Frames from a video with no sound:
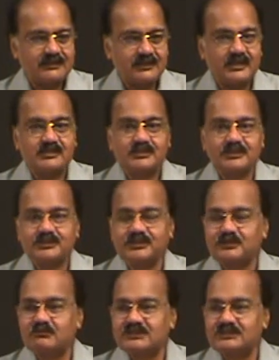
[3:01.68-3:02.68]
at
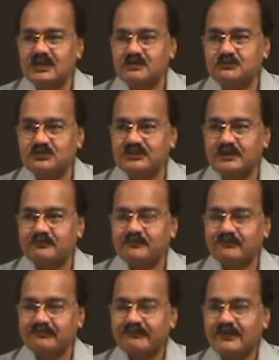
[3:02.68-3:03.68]
AT&T by John Musa.
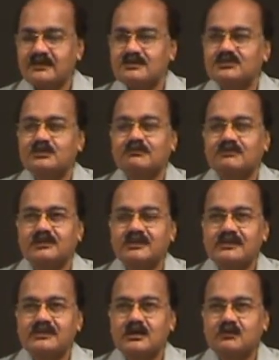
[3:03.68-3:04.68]
Some of the
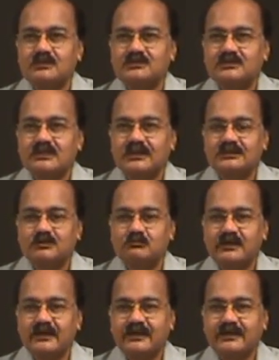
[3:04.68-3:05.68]
data was collected
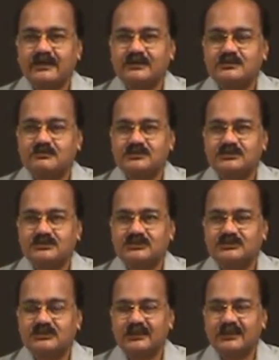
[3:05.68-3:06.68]
by some
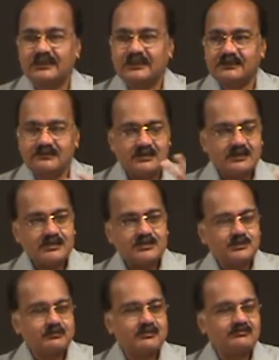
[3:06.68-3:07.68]
researchers in England.
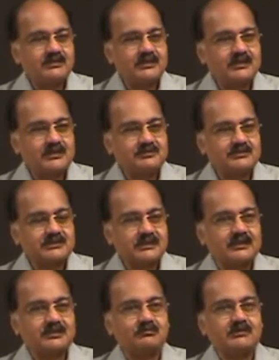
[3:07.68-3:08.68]
Some of the data was
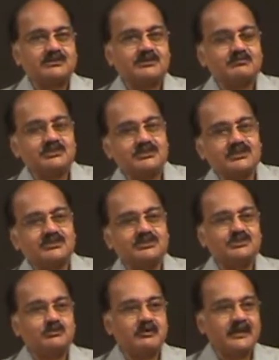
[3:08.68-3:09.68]
collected by some researchers
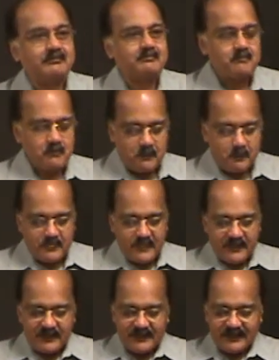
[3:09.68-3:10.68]
in Japan.
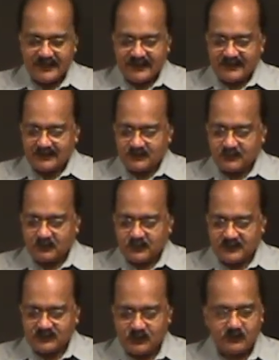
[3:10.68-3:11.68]

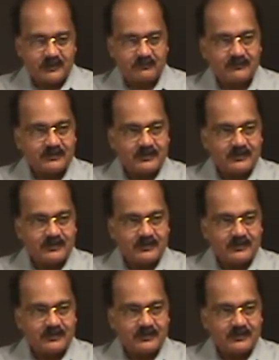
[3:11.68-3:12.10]
And so we